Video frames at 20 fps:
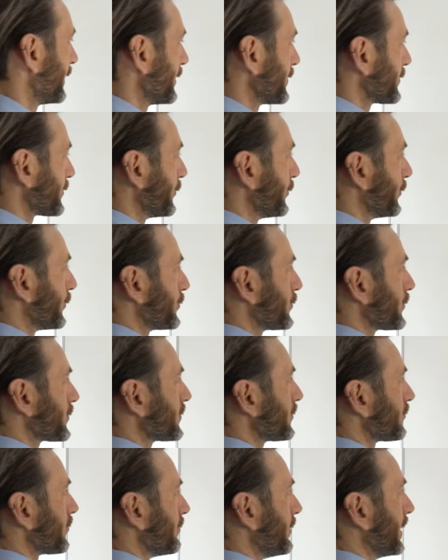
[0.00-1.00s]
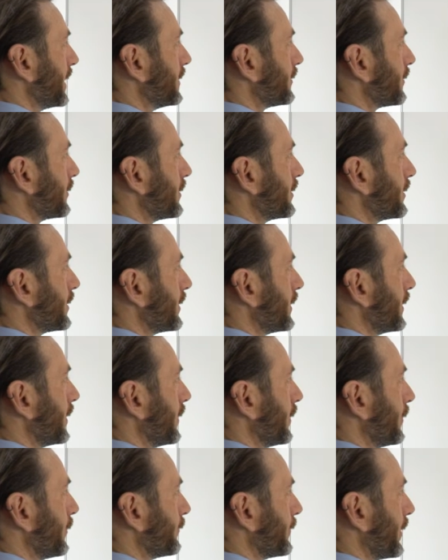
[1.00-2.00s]
So just a reminder
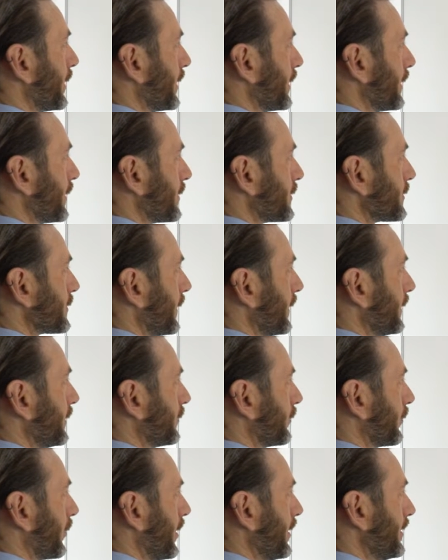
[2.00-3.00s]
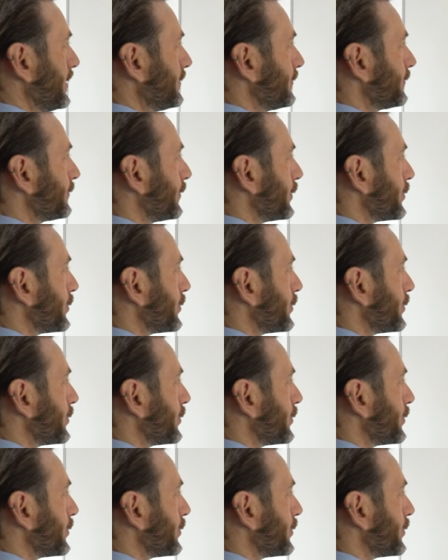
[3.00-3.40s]
of a sine graph,